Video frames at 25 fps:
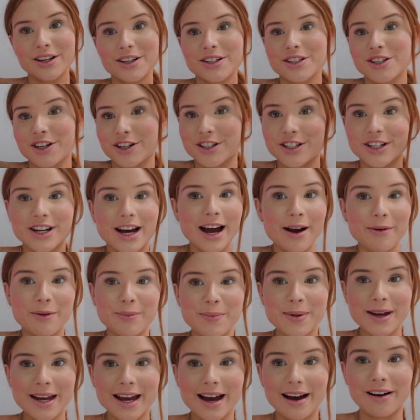So tonight
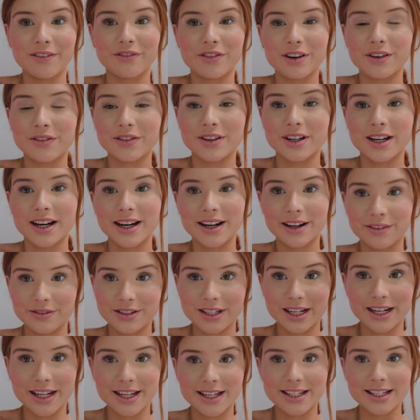would be our fifth night of
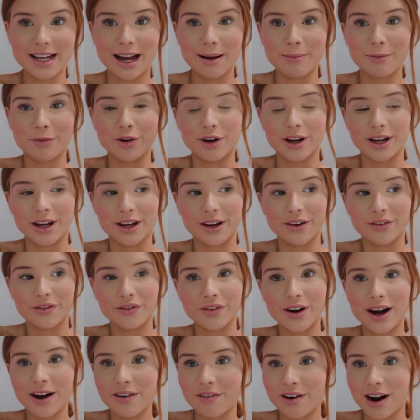dinners. I'm cooking
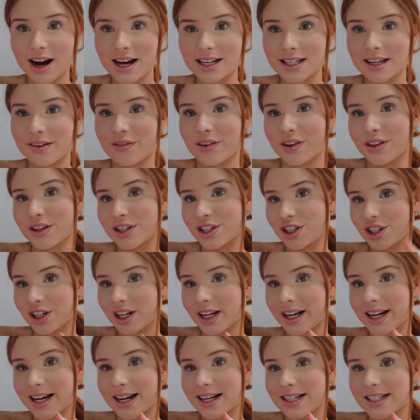fried rice, I've got the
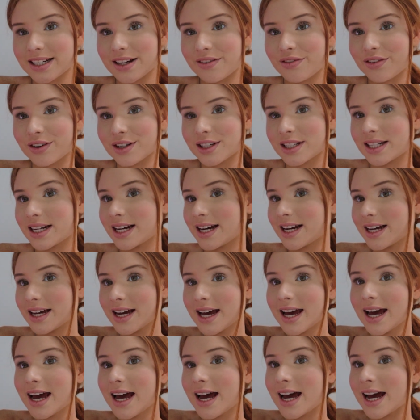chicken out defrosting,
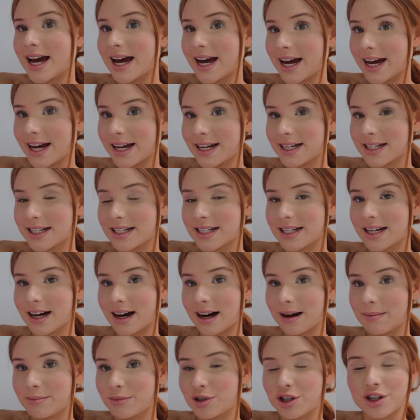and
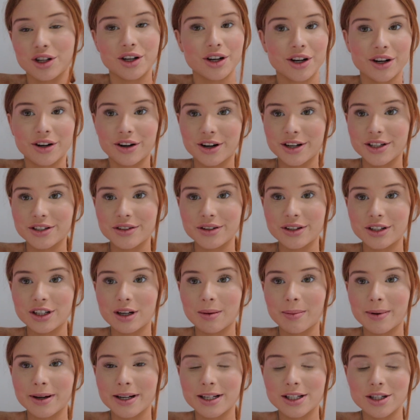I'm due to go grocery
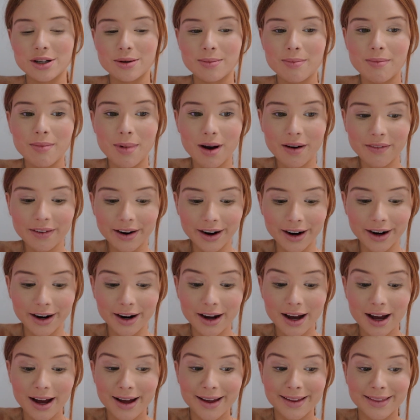shopping
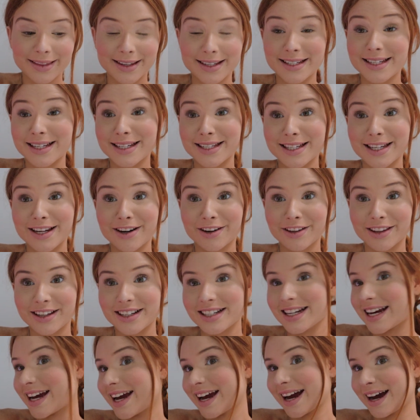tomorrow. This is the only
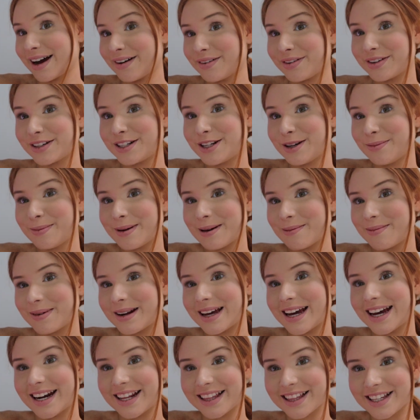day I have to be able
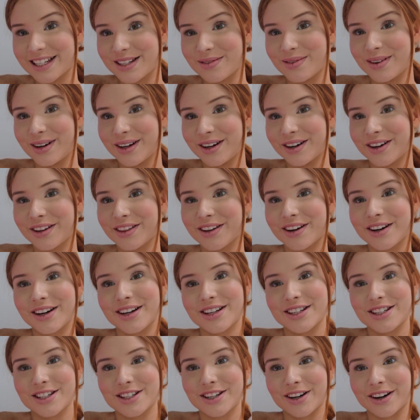to edit this video
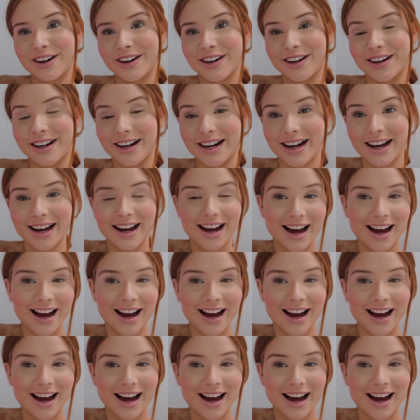though, so